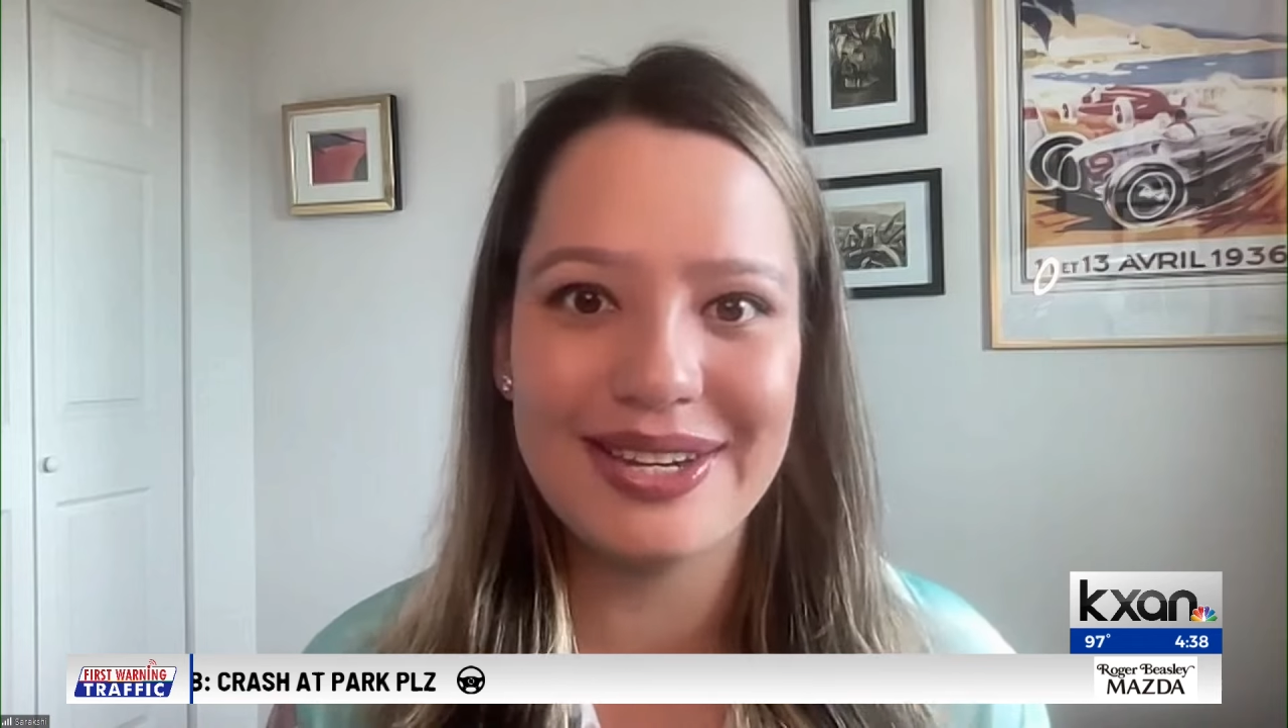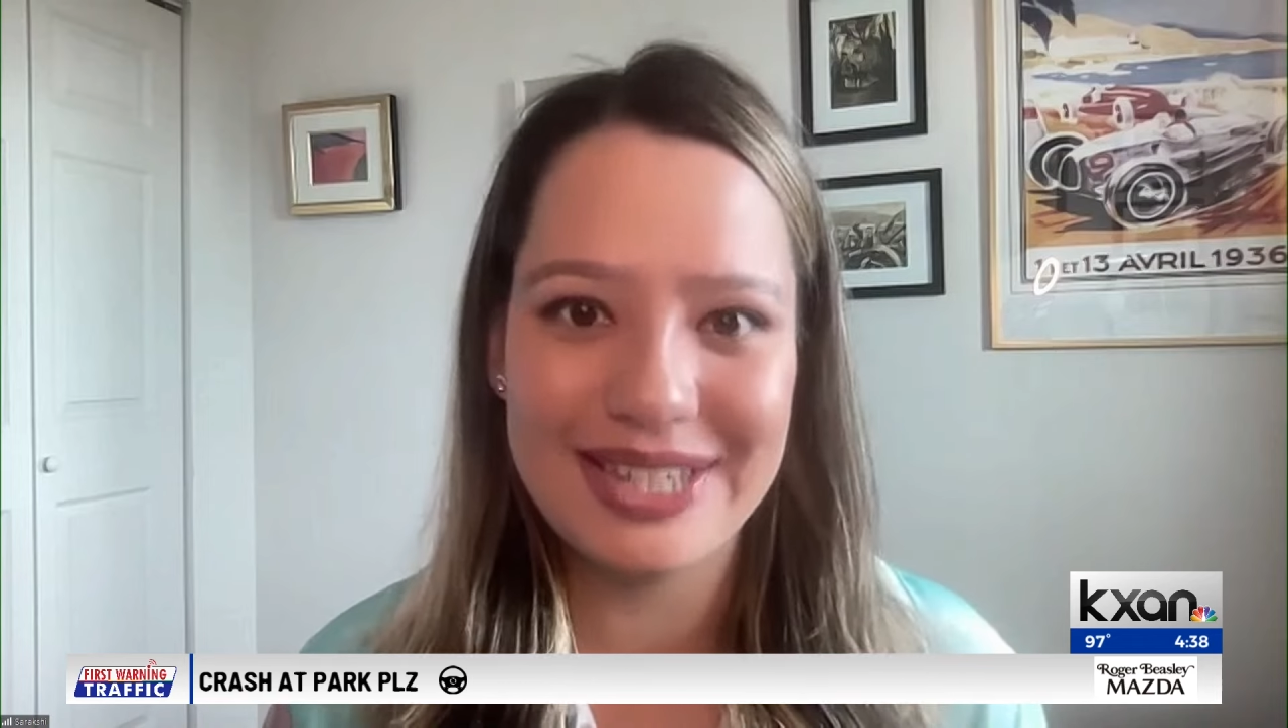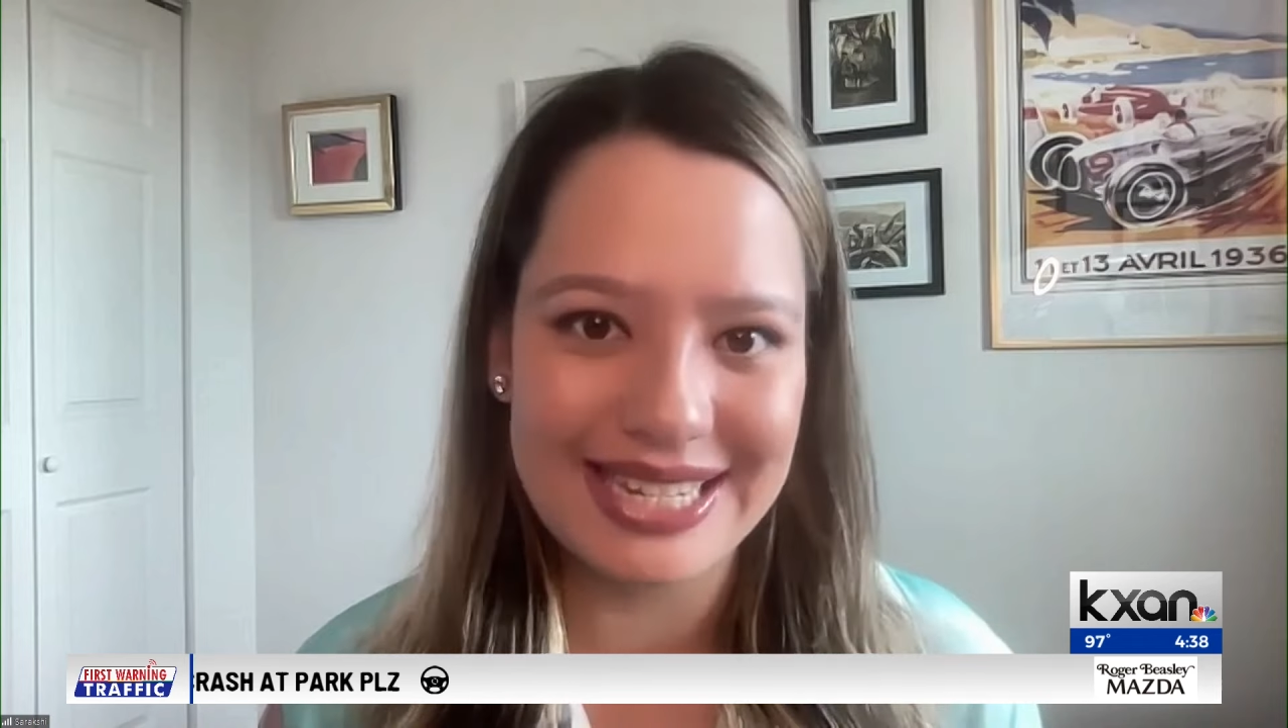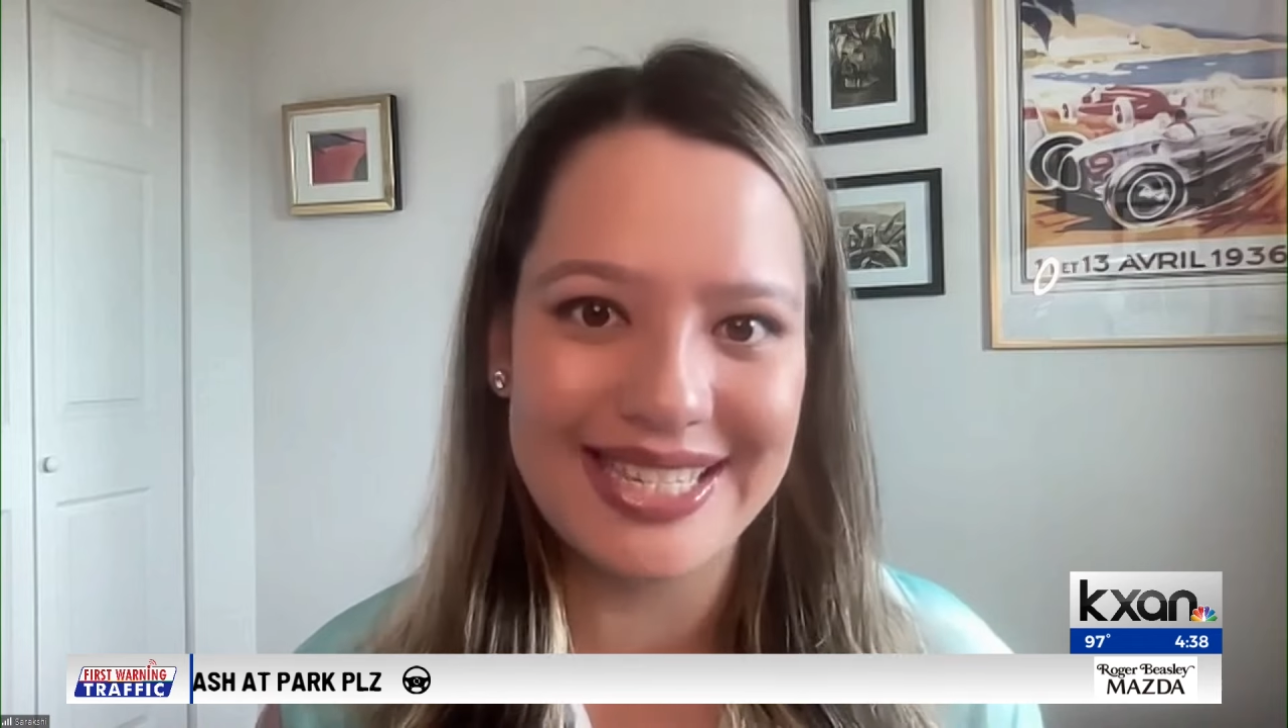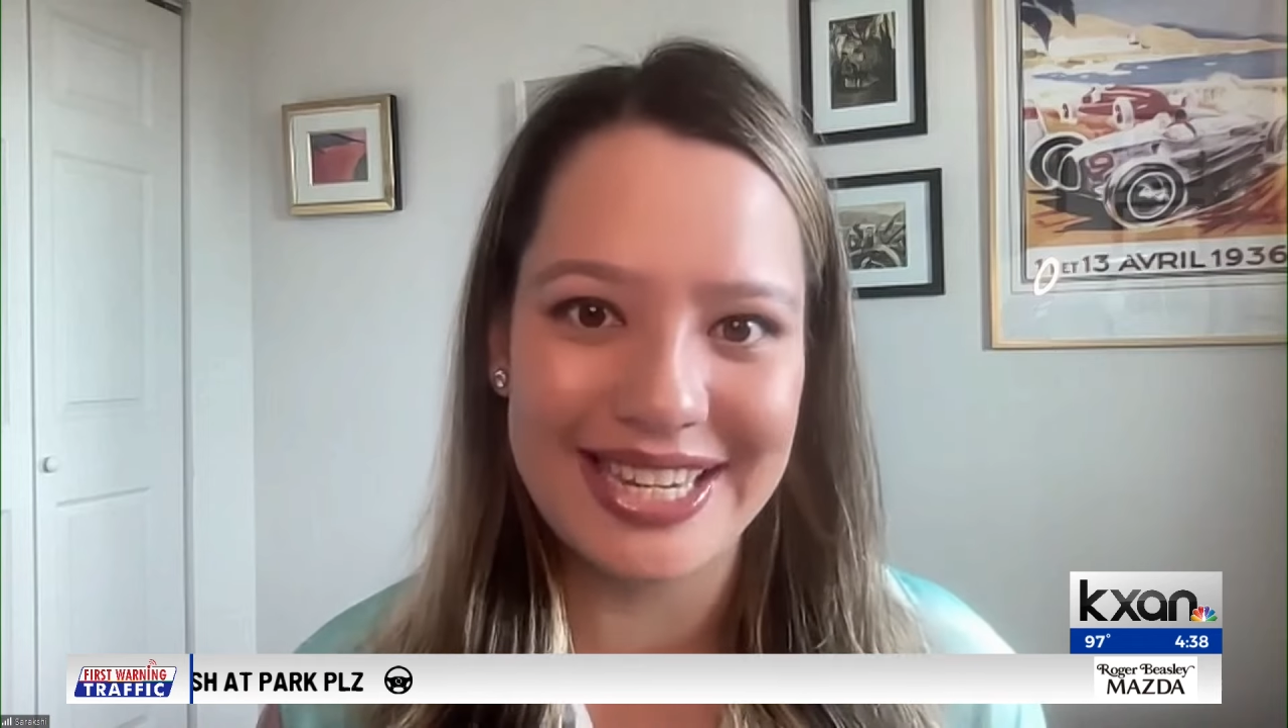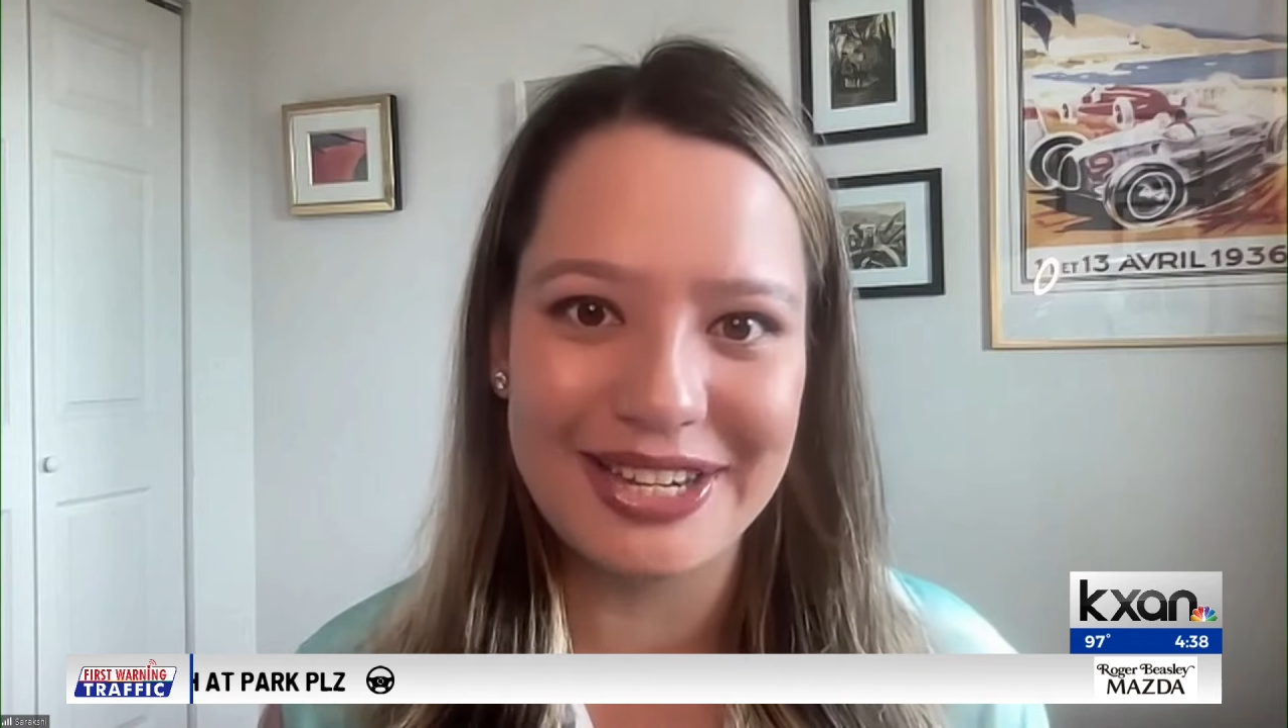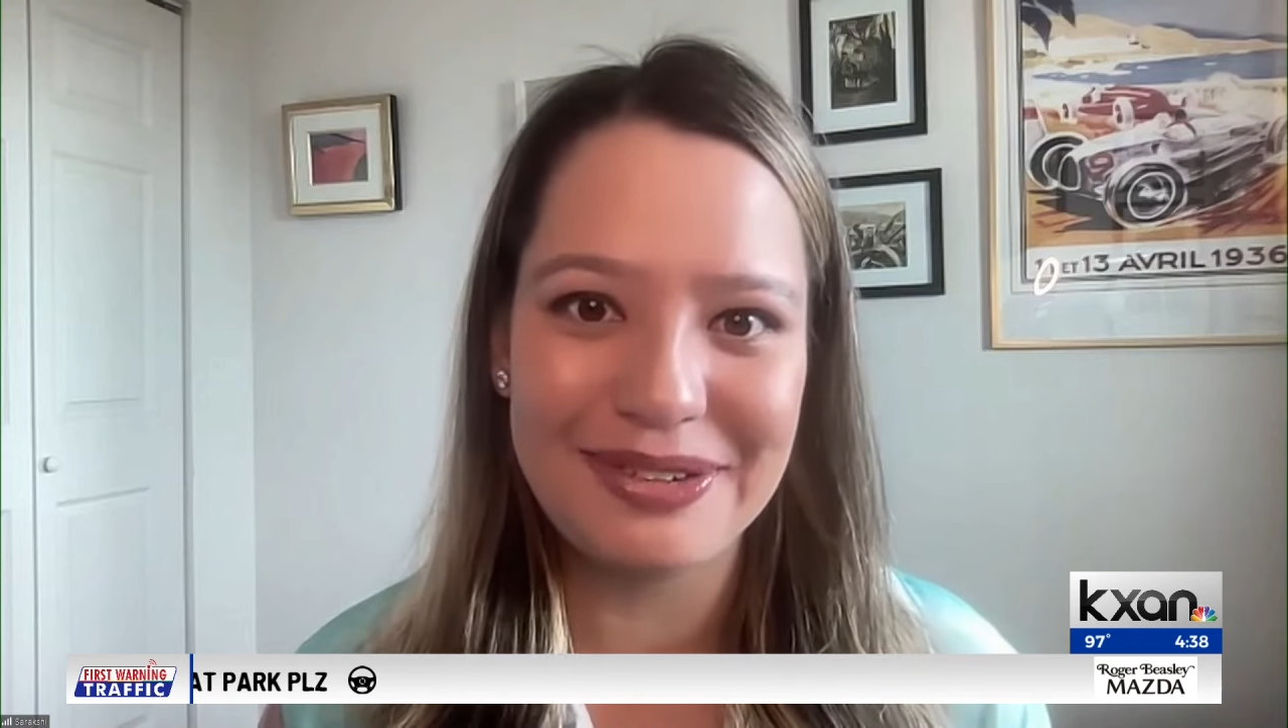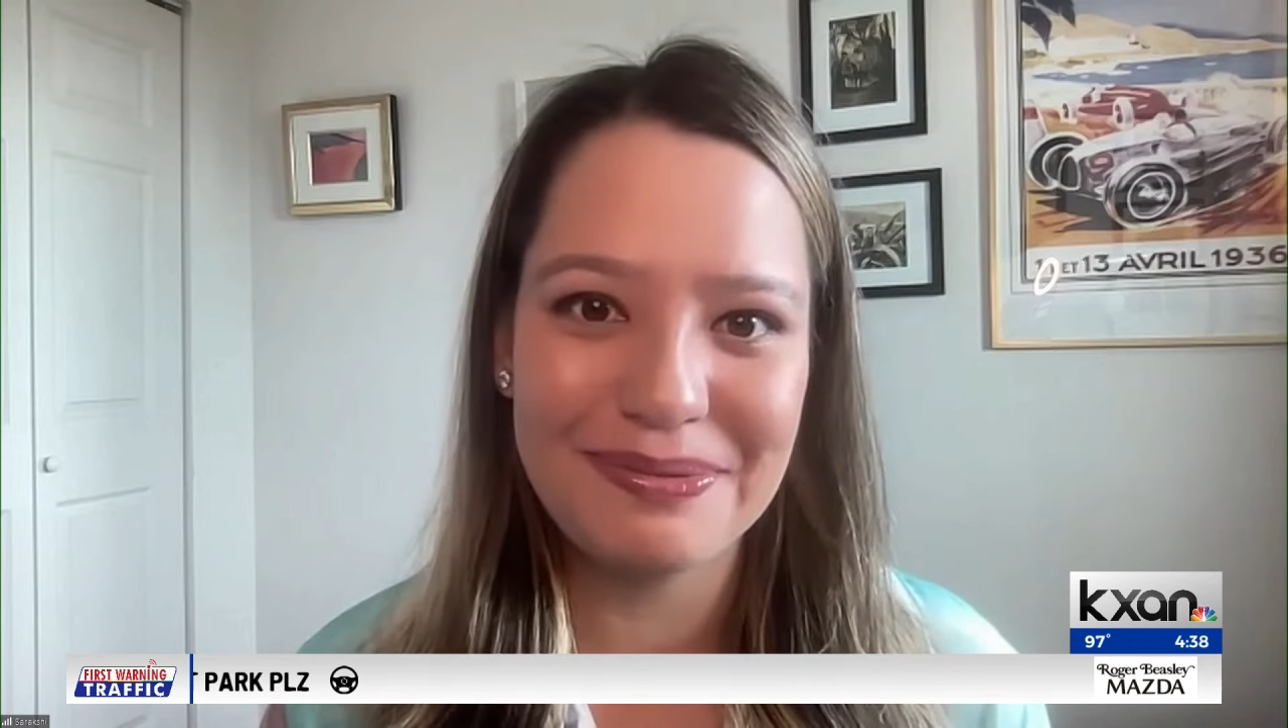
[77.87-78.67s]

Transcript: DC.